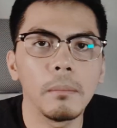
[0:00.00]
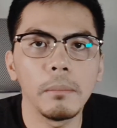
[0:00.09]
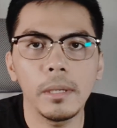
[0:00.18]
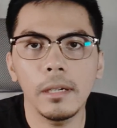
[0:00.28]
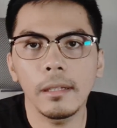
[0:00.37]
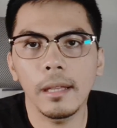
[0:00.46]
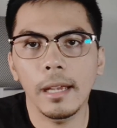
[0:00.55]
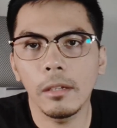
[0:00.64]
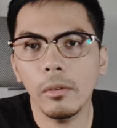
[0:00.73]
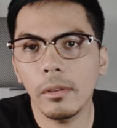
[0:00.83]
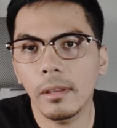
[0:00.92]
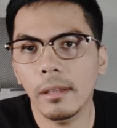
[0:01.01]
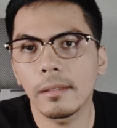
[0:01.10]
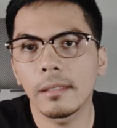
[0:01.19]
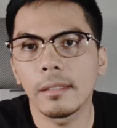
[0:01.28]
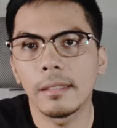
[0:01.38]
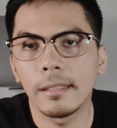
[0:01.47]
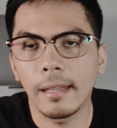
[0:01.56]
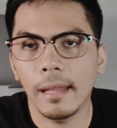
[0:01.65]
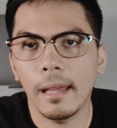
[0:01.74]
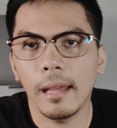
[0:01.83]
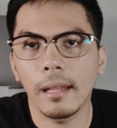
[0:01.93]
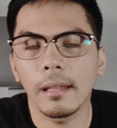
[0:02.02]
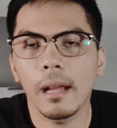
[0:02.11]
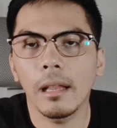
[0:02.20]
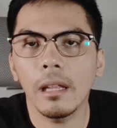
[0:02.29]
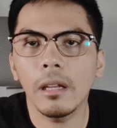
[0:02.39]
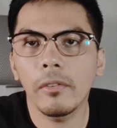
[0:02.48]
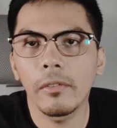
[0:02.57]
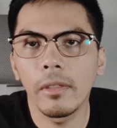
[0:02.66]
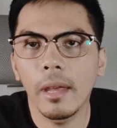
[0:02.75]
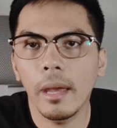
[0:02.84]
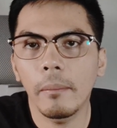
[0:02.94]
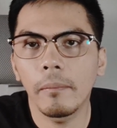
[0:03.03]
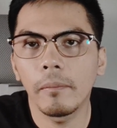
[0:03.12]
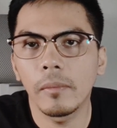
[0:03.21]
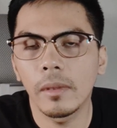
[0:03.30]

but I noticed that a lot of them